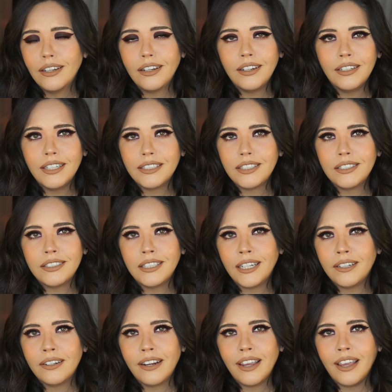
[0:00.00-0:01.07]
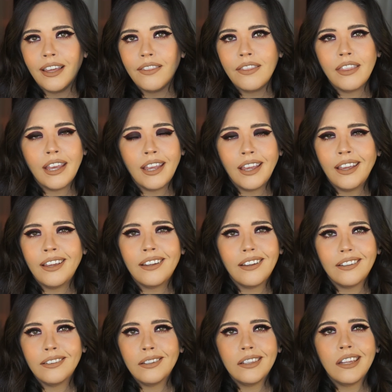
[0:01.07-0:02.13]
unnecessary. They
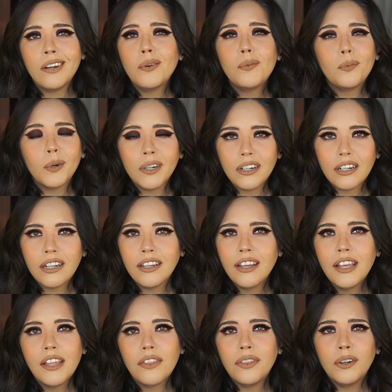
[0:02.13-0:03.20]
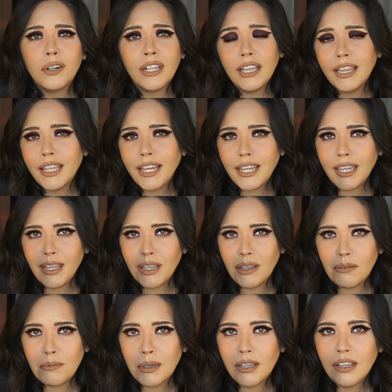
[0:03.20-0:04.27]
don't work. Their
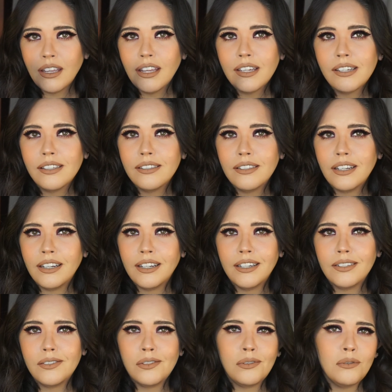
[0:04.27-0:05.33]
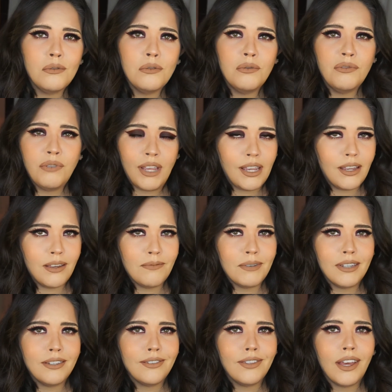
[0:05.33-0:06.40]
claim to fame
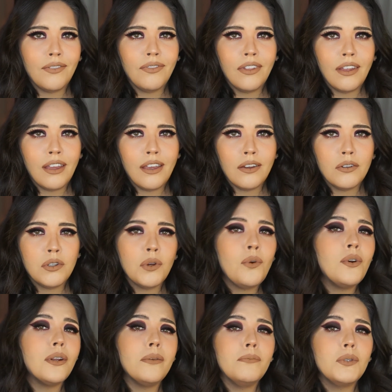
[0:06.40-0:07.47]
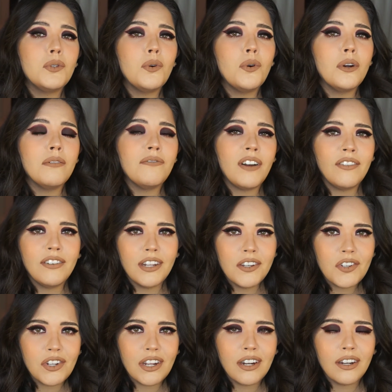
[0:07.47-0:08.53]
is that they don't absorb
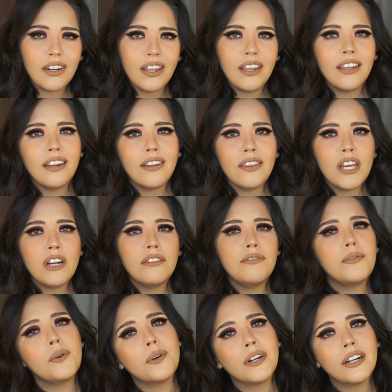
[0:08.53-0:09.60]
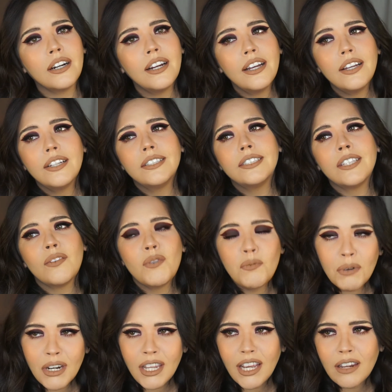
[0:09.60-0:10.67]
foundation and therefore save you
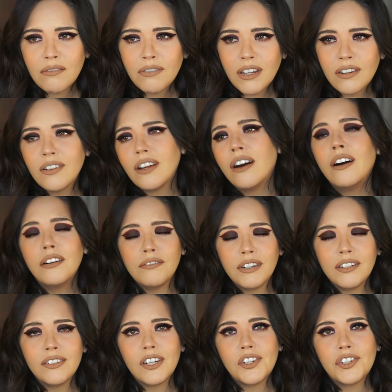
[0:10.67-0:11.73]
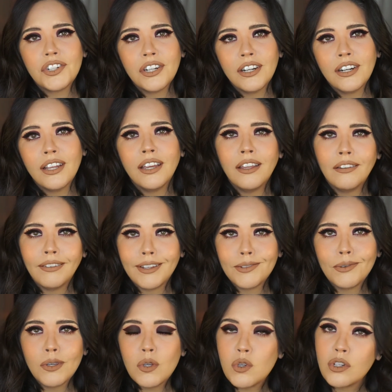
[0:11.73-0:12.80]
money and on foundation, and that's
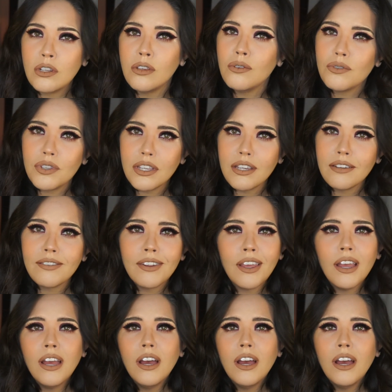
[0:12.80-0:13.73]
why you should use it.